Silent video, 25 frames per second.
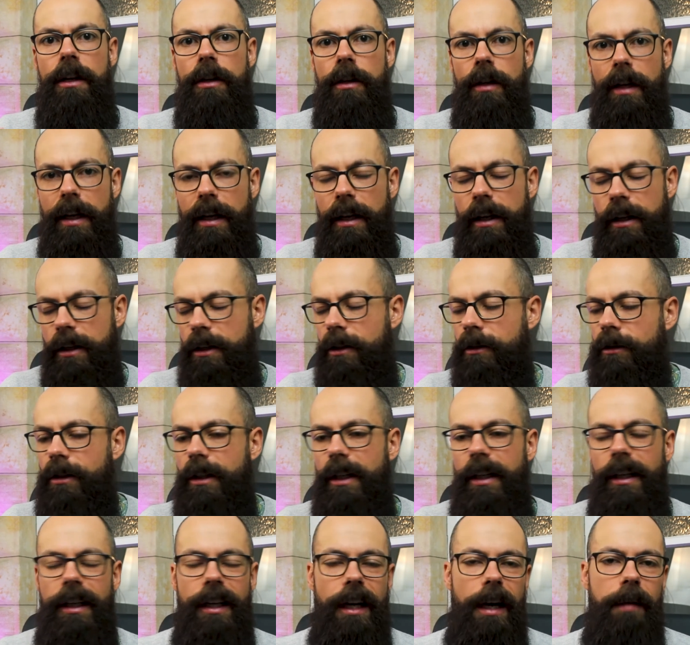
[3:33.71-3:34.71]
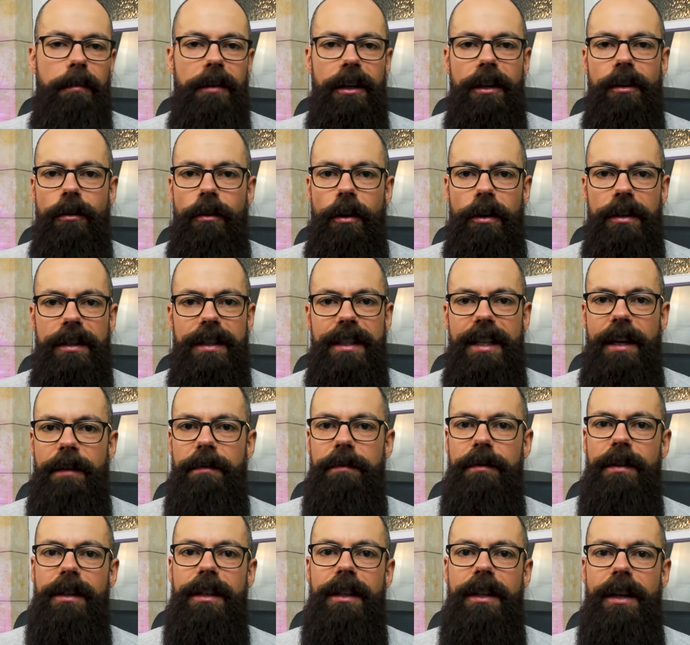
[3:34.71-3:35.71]
Uh, you're going to come across
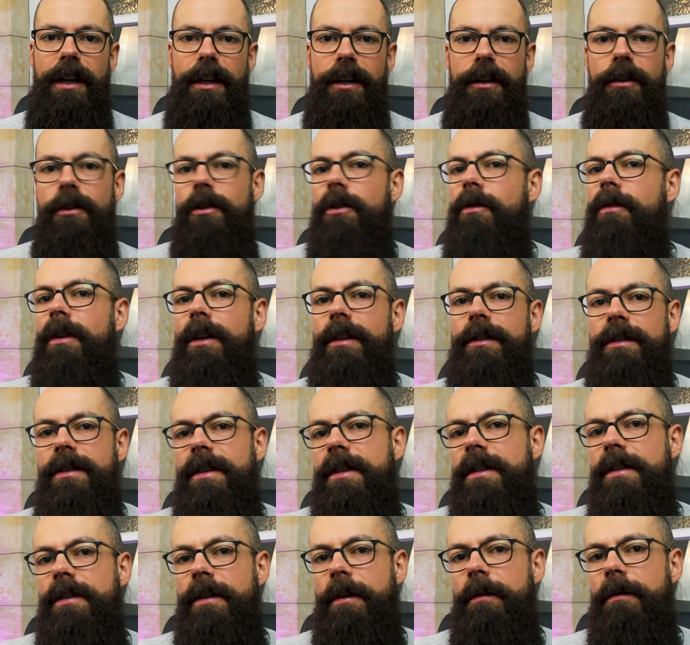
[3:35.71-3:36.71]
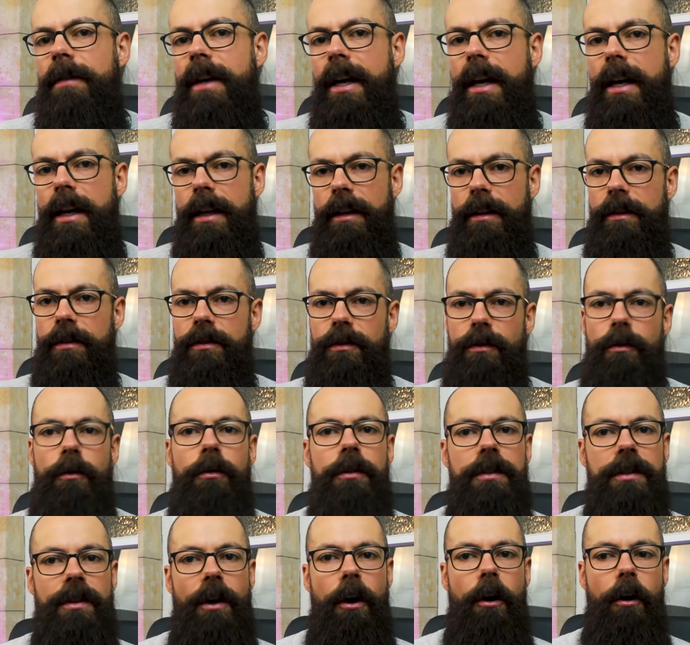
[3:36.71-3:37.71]
different kind of nuances of the
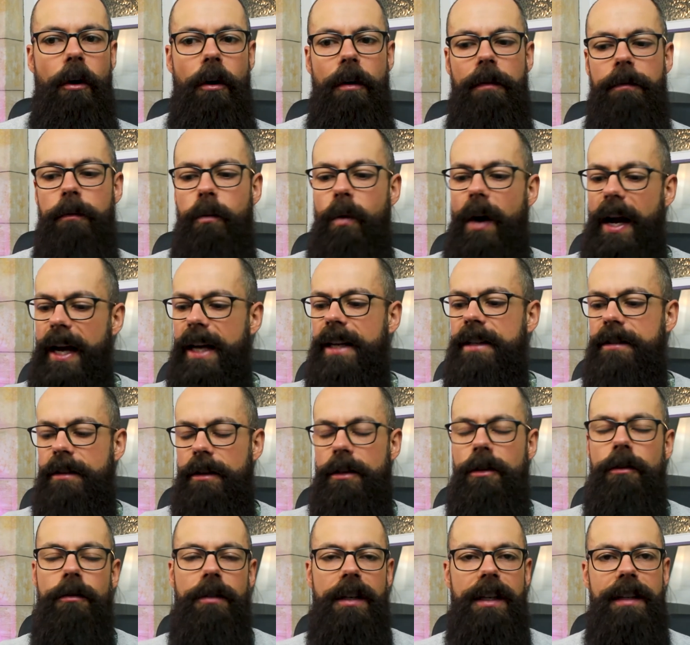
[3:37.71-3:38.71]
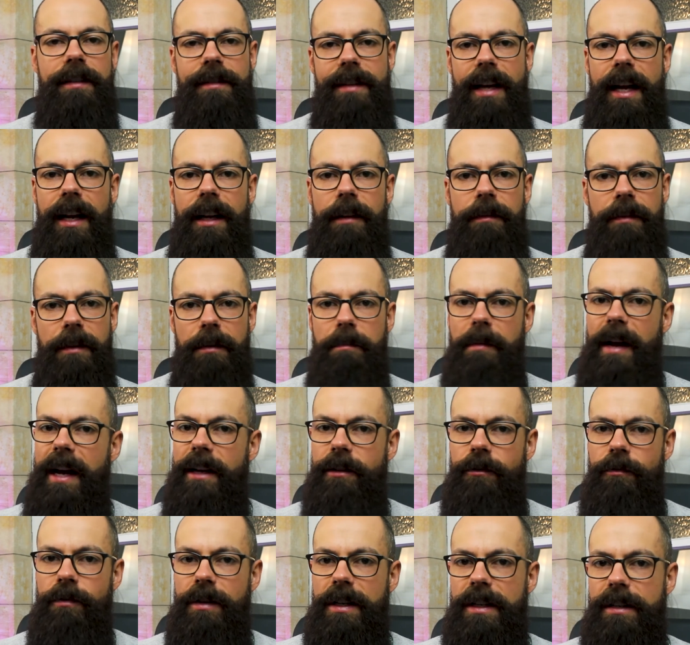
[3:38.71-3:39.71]
sorts of ways that you can tell if the
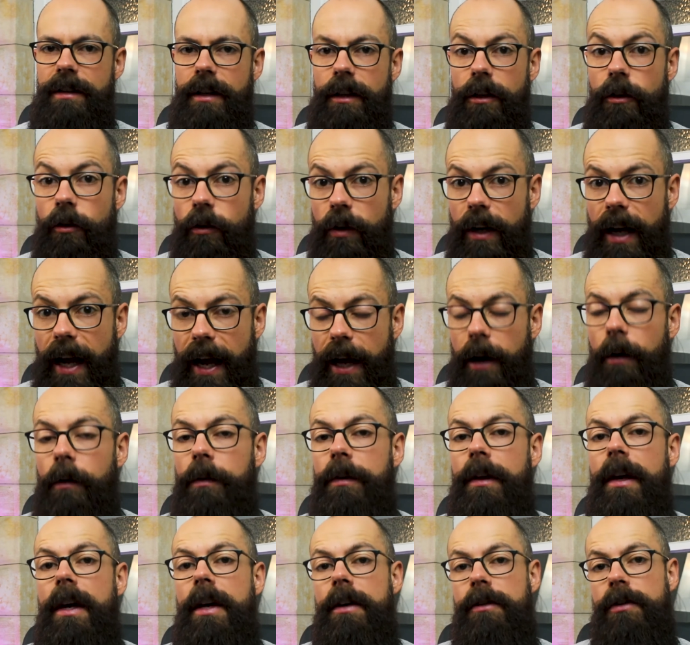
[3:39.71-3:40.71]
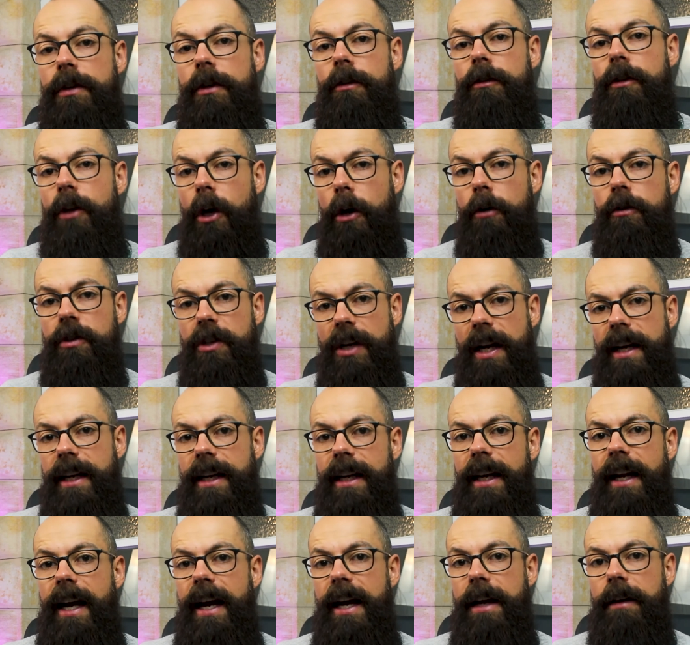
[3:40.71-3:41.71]
battery is in good health. So go
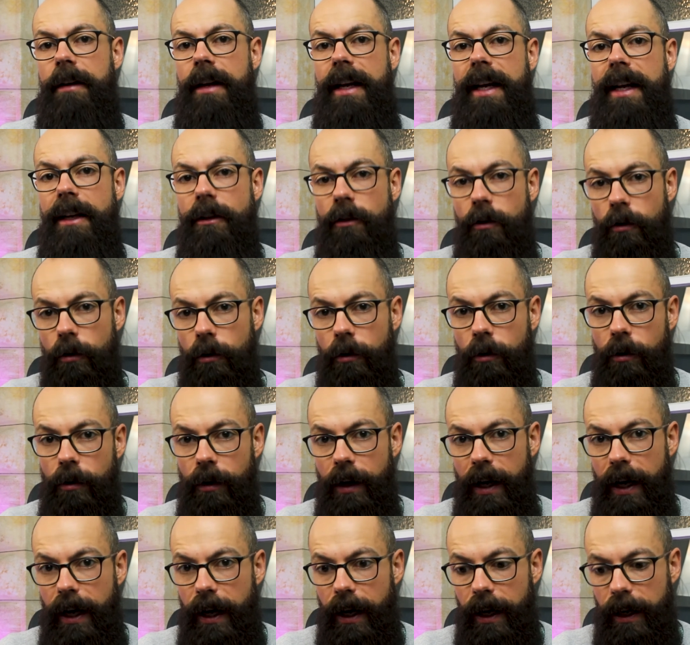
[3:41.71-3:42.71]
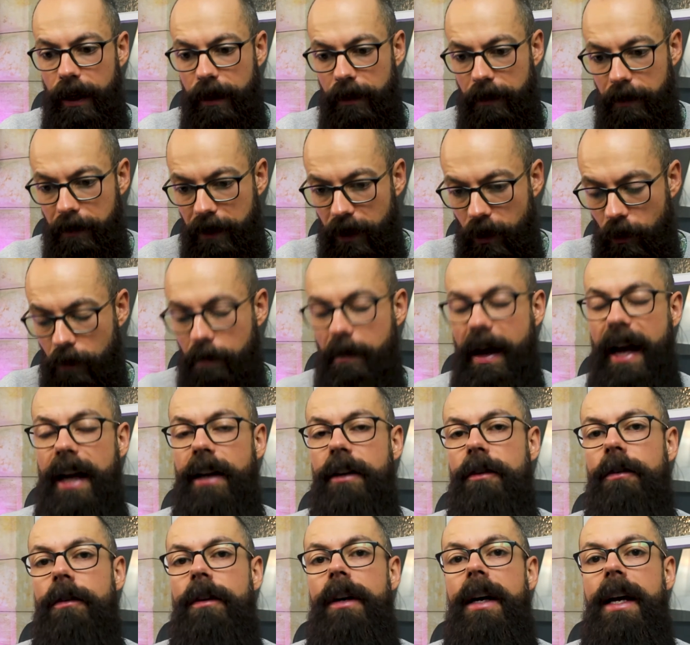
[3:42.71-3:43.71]
check it out in your uh, in your
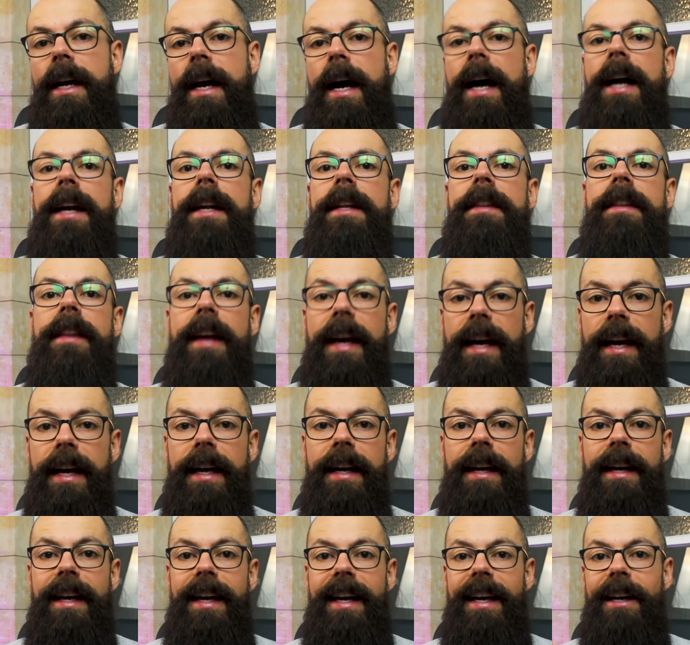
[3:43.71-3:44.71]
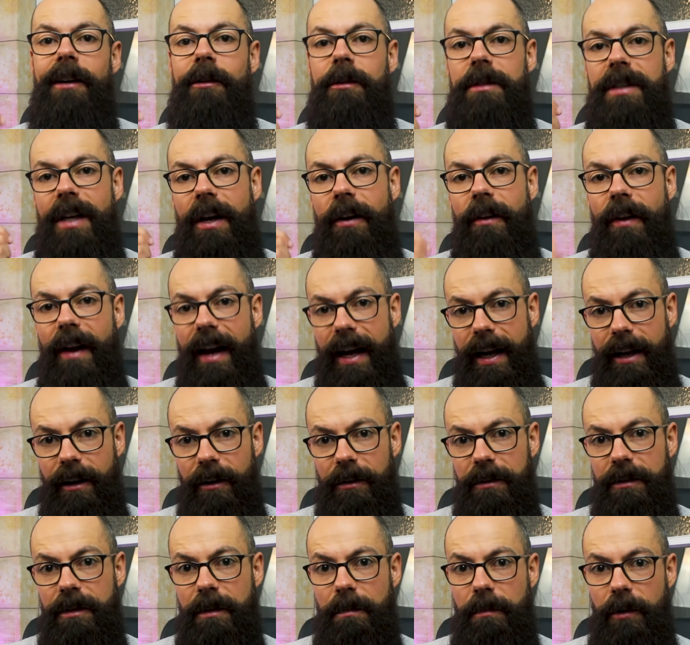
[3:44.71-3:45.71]
manual, and there it will tell you how
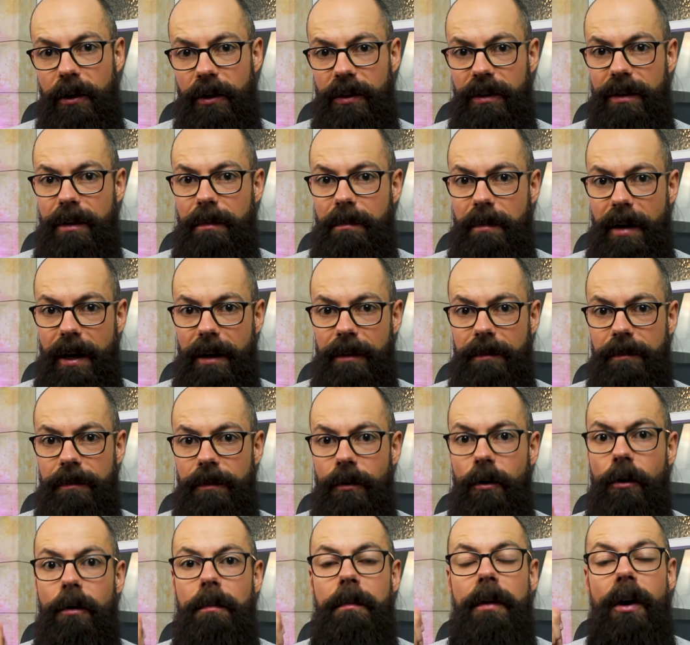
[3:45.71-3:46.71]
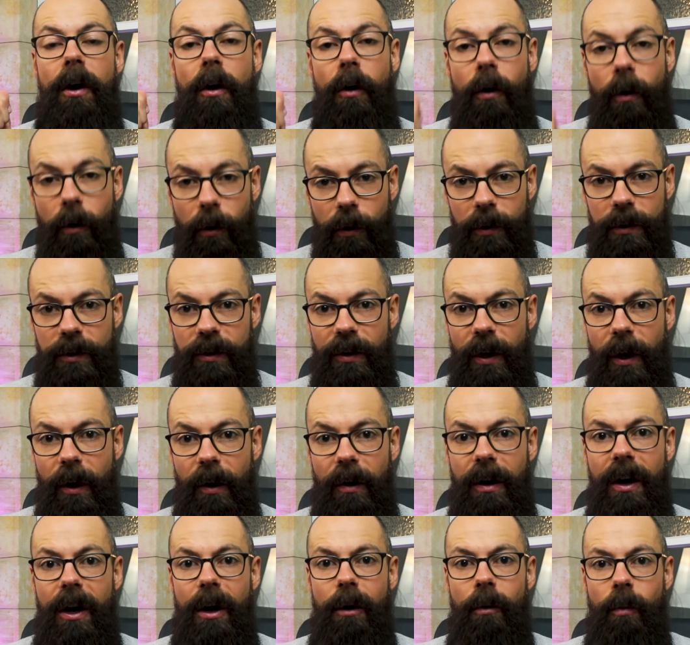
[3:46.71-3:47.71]
long to push the button for, but
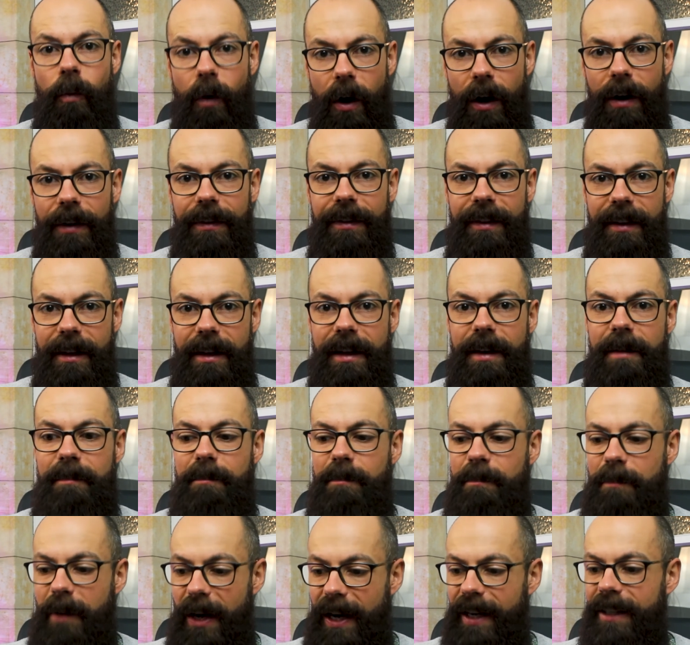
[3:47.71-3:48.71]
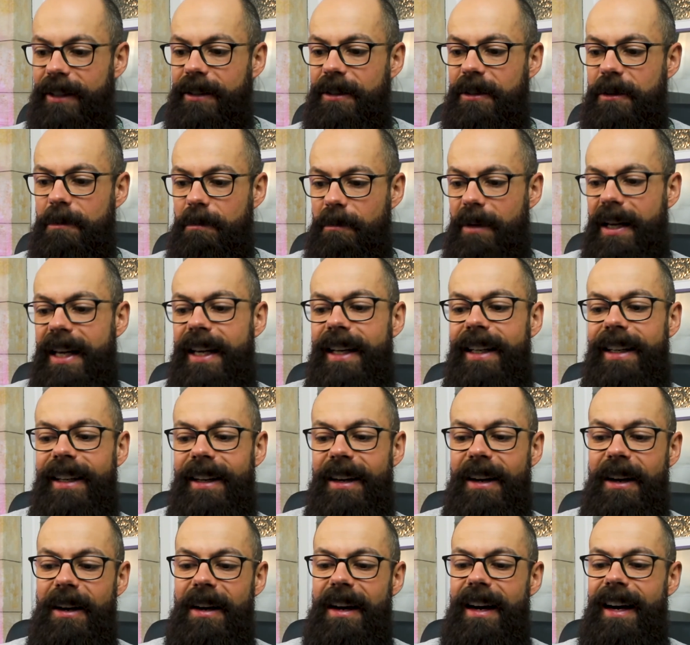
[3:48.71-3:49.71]
also what the buttons mean.